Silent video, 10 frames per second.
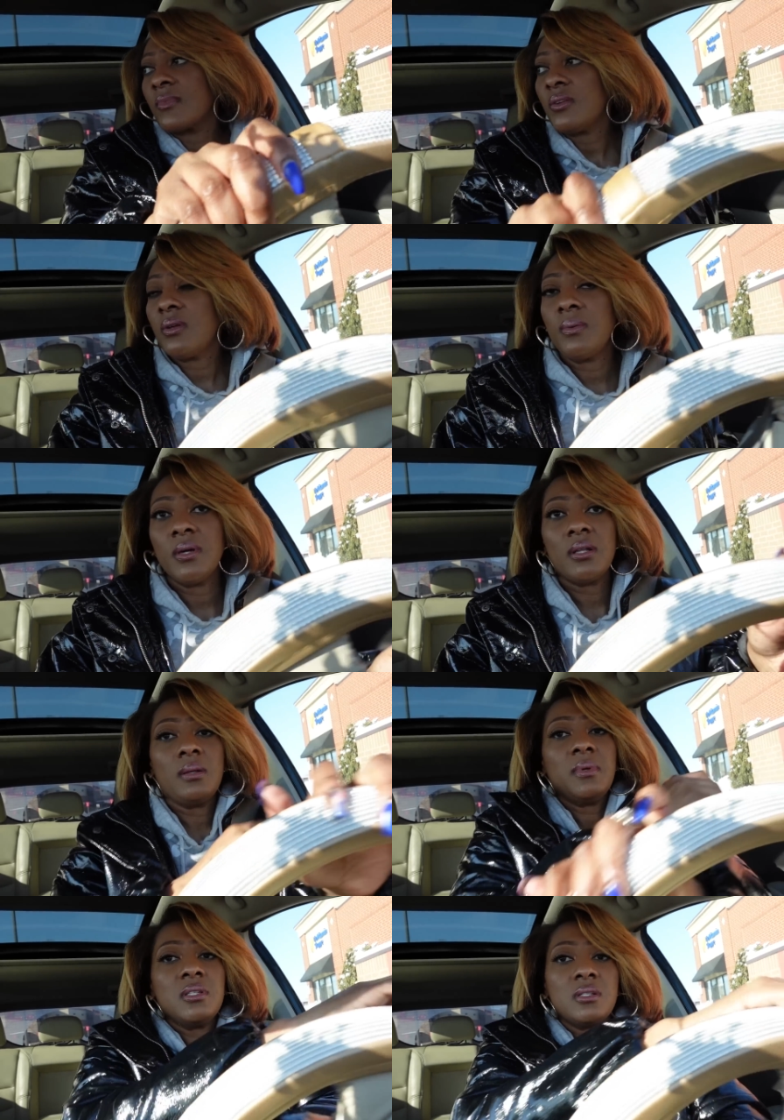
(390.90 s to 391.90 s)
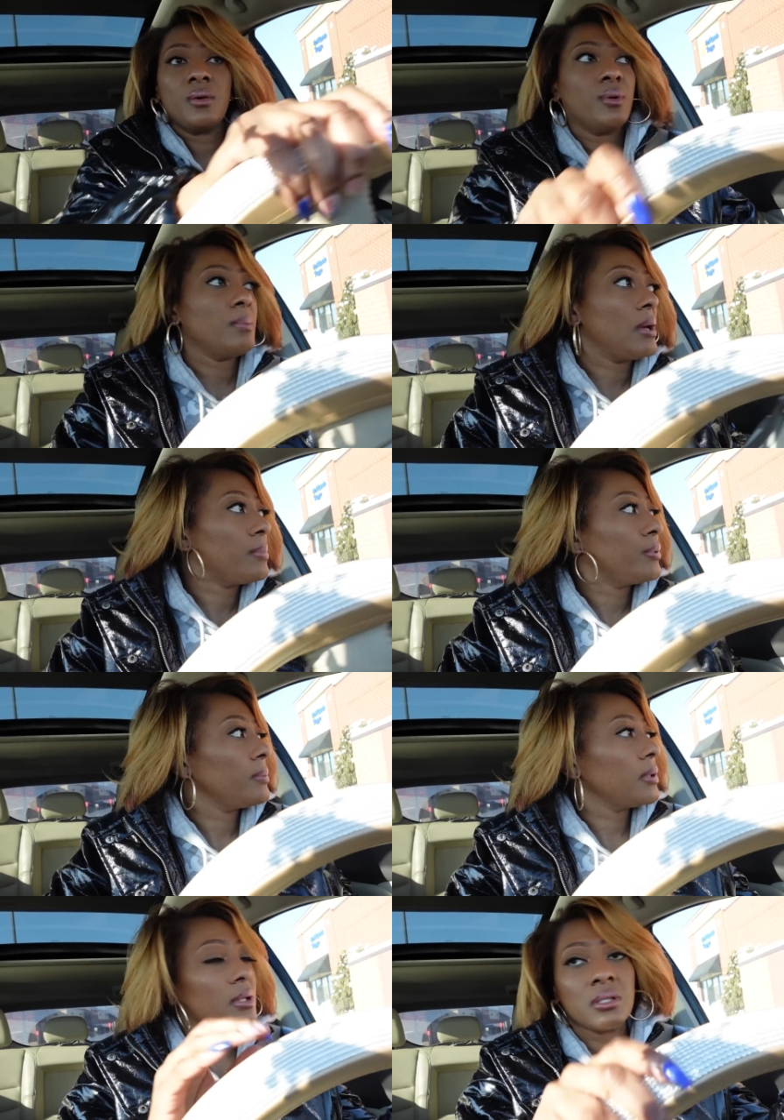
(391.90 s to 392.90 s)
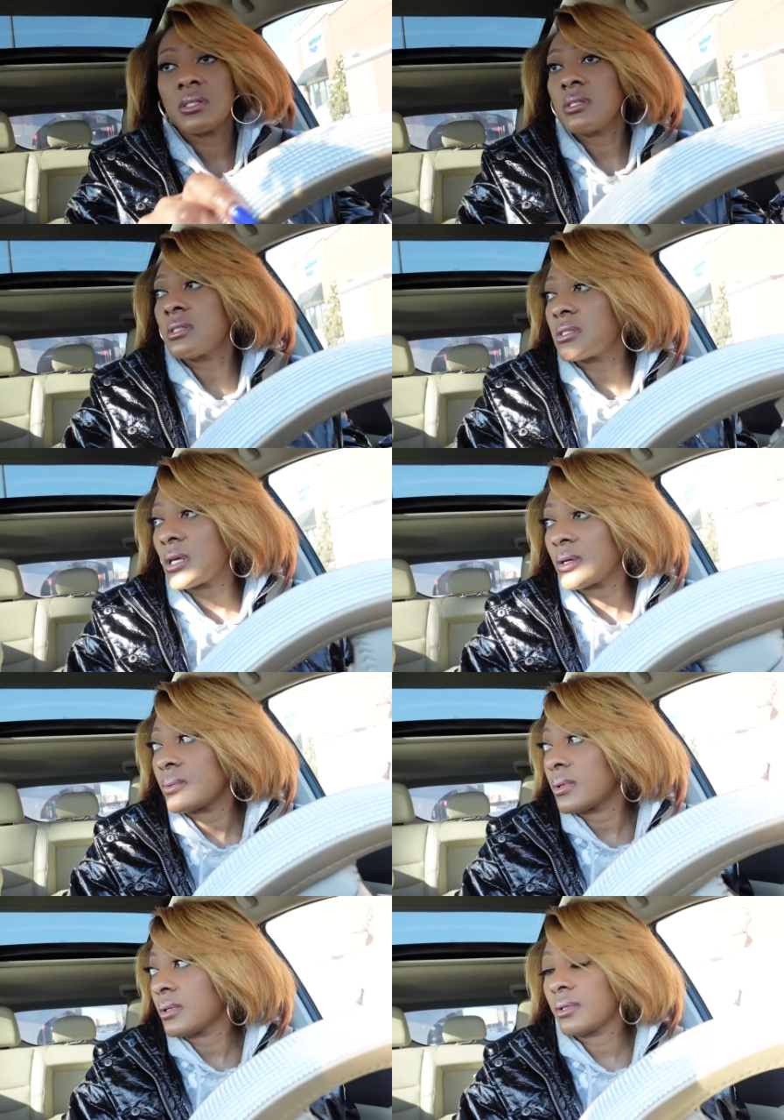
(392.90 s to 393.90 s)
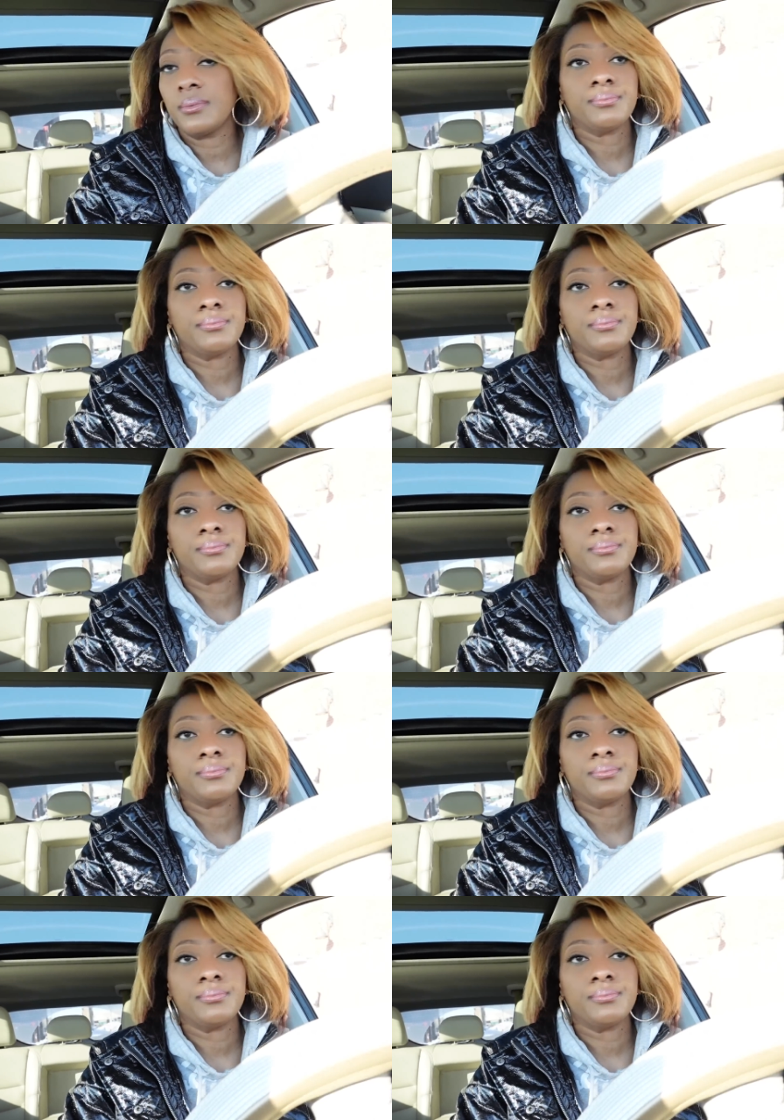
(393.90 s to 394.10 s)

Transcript: You know what? Let me just go to my appointment because this is not going to work.